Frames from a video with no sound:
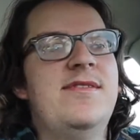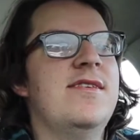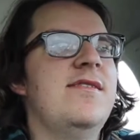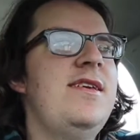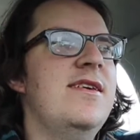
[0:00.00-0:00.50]

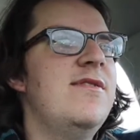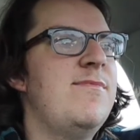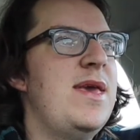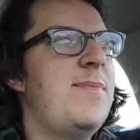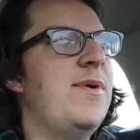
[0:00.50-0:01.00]
So you know,
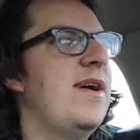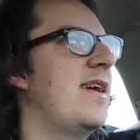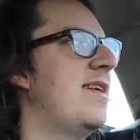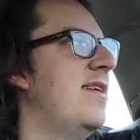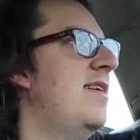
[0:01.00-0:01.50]
people
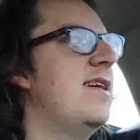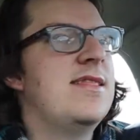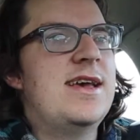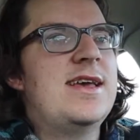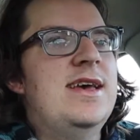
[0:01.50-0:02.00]
like
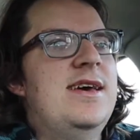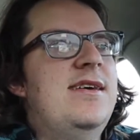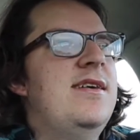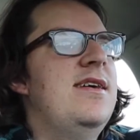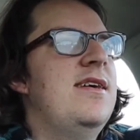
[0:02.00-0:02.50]
like uh,
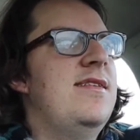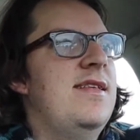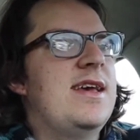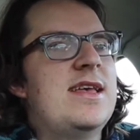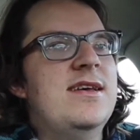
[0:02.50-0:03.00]
they're
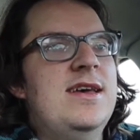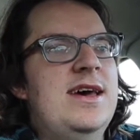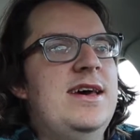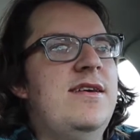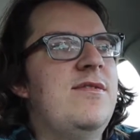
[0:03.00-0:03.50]
like
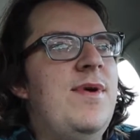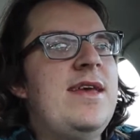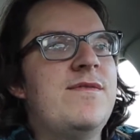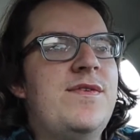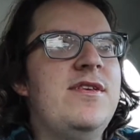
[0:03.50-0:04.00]
uh,
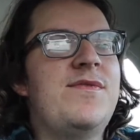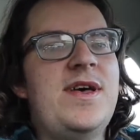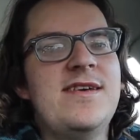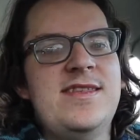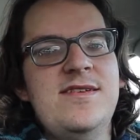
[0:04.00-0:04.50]
waiting for these
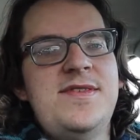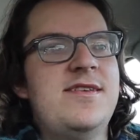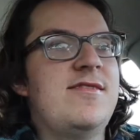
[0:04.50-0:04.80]
vlogs and everything.